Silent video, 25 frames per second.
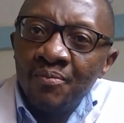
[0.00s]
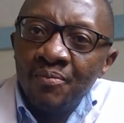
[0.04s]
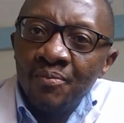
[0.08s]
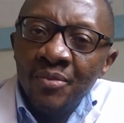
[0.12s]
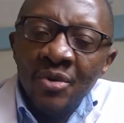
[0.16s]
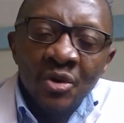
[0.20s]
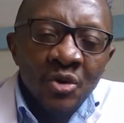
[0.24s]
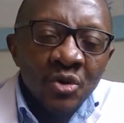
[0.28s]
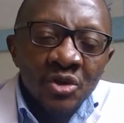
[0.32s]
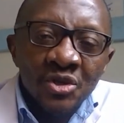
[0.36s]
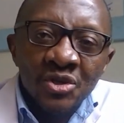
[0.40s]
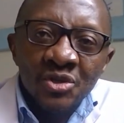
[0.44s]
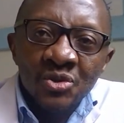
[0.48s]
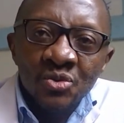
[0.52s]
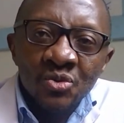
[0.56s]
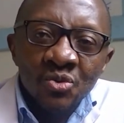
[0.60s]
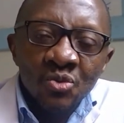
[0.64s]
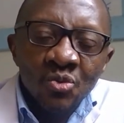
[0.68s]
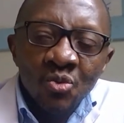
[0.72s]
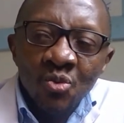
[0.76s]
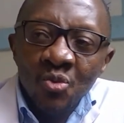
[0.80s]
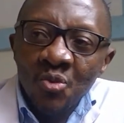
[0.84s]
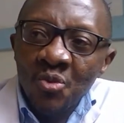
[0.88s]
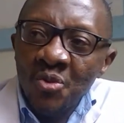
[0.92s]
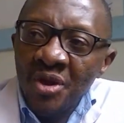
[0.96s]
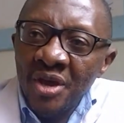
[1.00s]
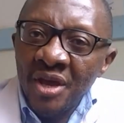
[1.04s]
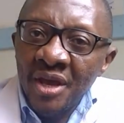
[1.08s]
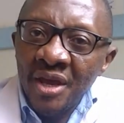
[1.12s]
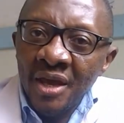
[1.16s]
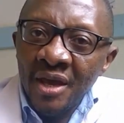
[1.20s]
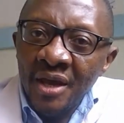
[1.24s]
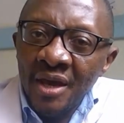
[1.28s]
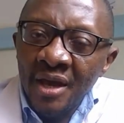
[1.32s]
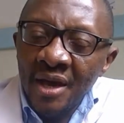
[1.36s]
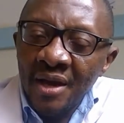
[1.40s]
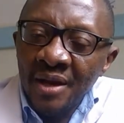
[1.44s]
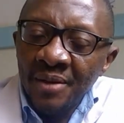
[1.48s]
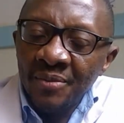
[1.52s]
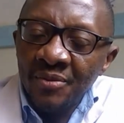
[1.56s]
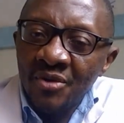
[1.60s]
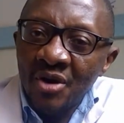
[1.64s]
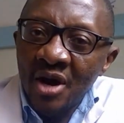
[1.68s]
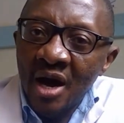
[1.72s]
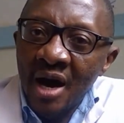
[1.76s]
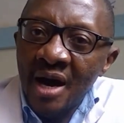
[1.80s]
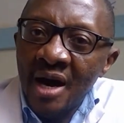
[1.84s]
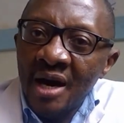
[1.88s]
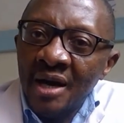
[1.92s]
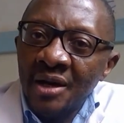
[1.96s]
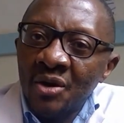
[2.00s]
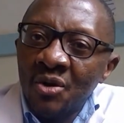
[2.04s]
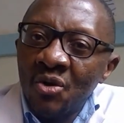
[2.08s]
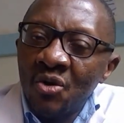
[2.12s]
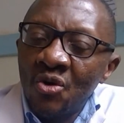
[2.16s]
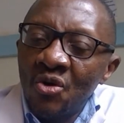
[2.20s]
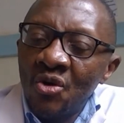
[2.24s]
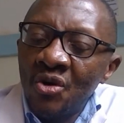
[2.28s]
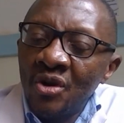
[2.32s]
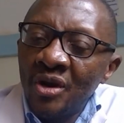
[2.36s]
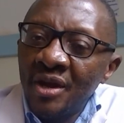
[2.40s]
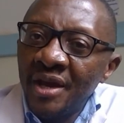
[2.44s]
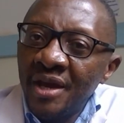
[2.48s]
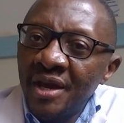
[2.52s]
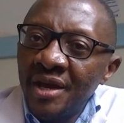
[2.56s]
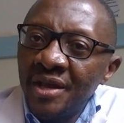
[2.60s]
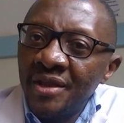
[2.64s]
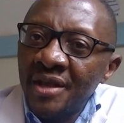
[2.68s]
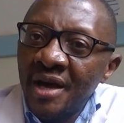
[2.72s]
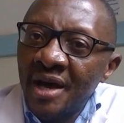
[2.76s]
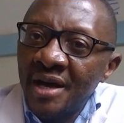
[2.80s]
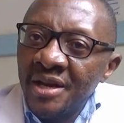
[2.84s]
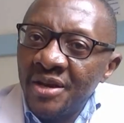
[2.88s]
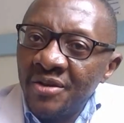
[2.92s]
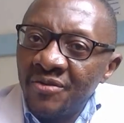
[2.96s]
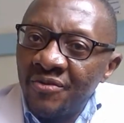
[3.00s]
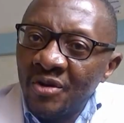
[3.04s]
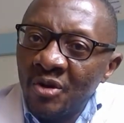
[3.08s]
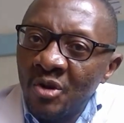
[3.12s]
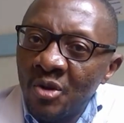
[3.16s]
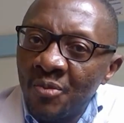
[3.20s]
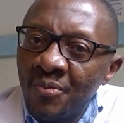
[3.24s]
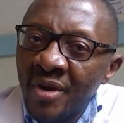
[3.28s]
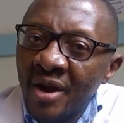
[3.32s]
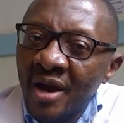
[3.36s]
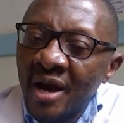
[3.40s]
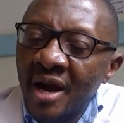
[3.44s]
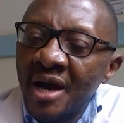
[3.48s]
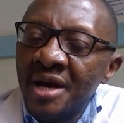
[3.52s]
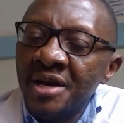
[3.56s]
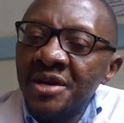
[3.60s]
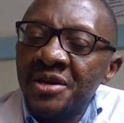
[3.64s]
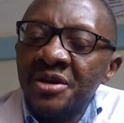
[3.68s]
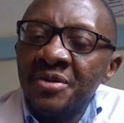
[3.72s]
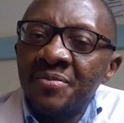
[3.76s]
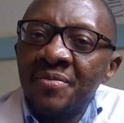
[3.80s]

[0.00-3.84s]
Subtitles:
because we are all in a developing country,